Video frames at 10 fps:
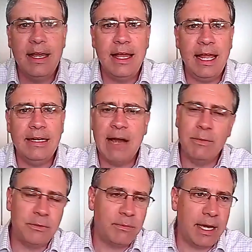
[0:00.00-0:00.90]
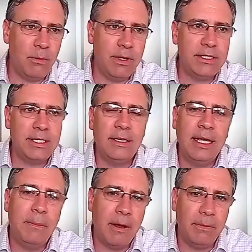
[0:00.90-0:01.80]
and I
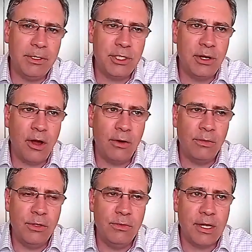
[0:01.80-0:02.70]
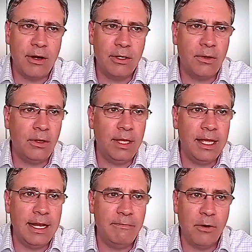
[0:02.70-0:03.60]
recently published an auto news article
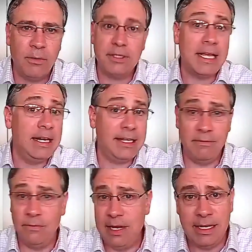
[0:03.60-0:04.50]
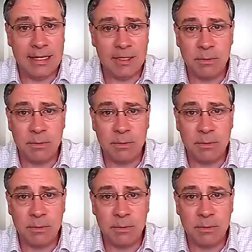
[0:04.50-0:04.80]
and I focused on convenience